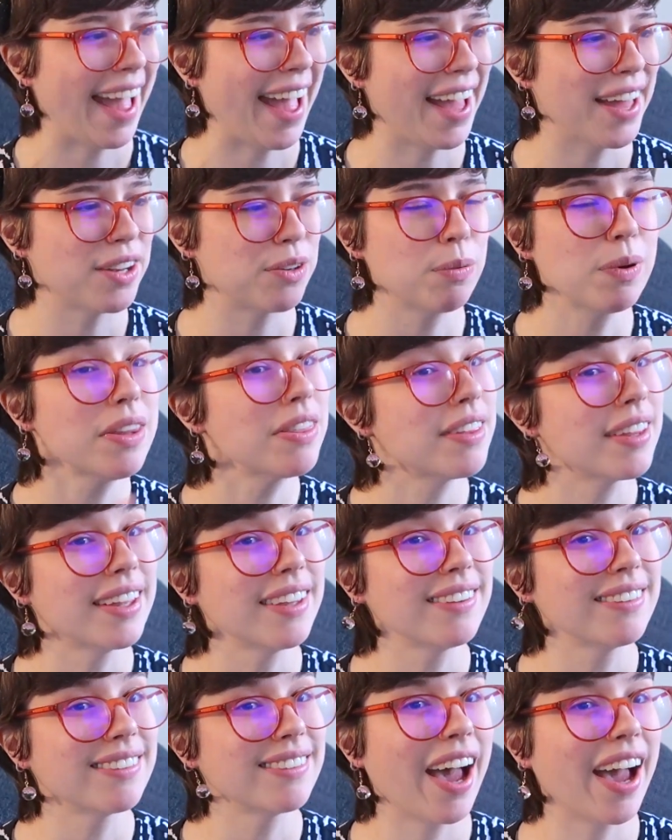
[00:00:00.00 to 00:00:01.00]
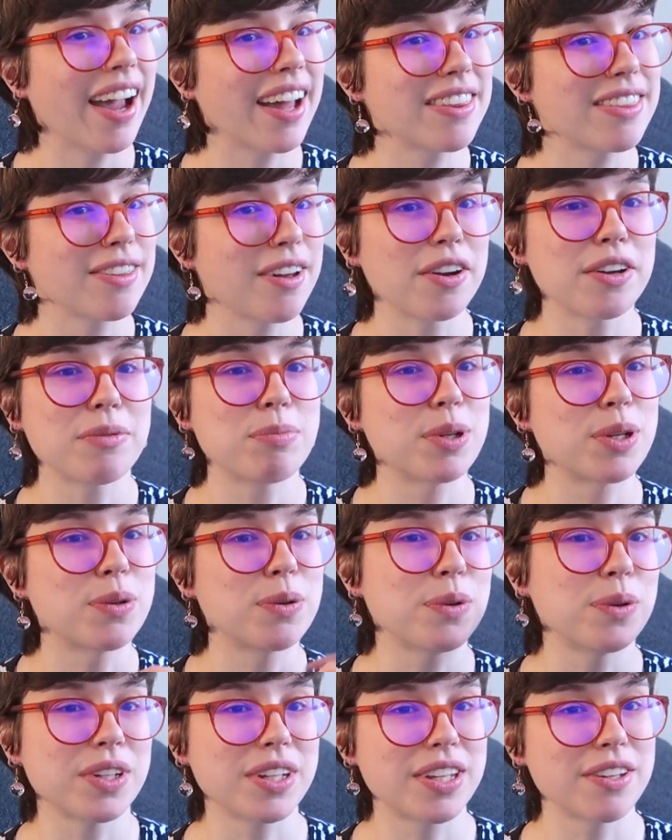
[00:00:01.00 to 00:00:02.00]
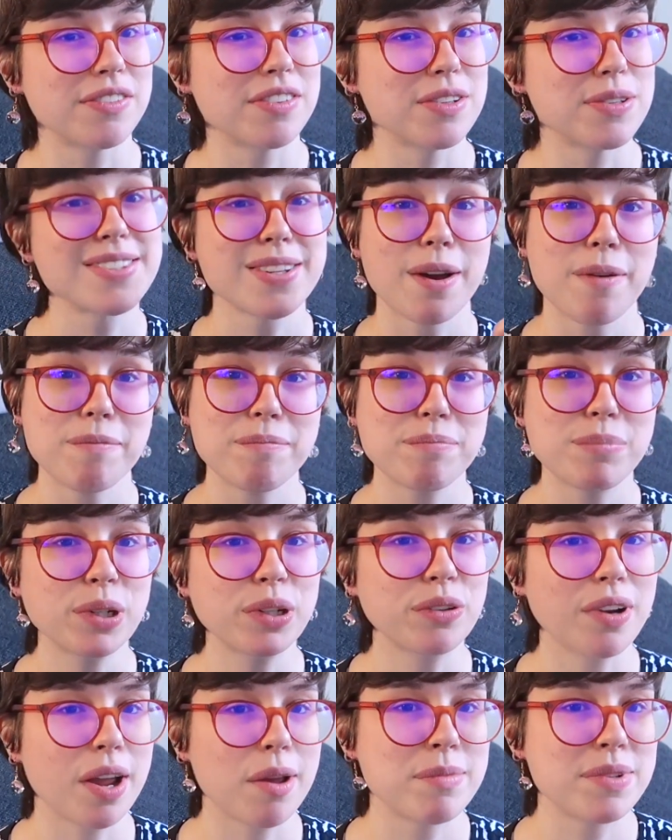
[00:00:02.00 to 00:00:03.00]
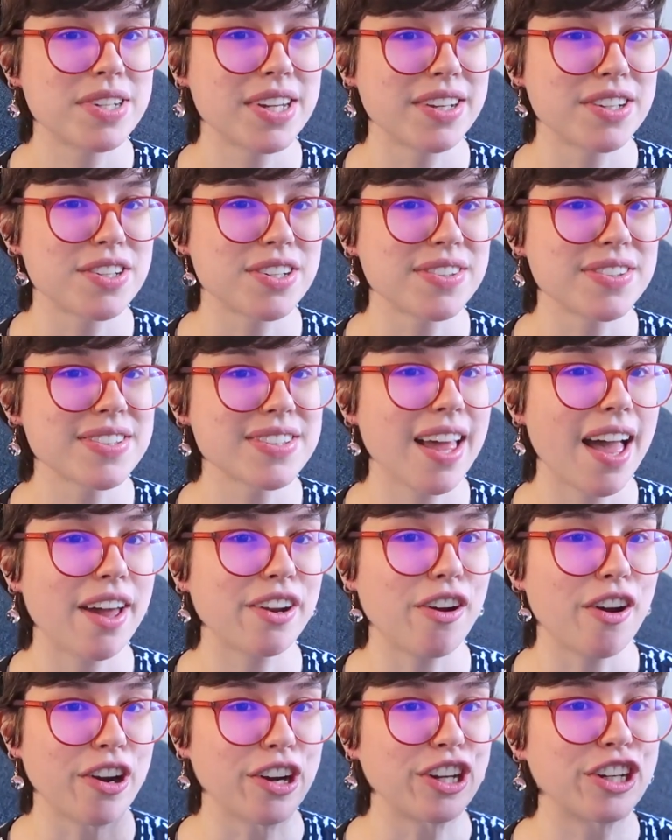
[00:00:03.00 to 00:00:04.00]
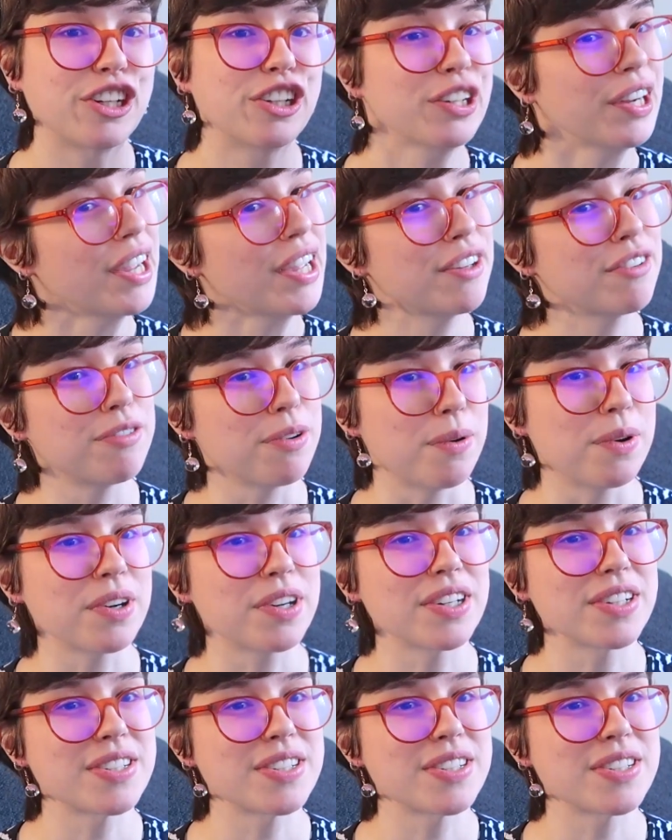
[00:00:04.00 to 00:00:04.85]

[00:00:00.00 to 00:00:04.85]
And with it, I thought it'd be cool to give you some book recommendations that are great for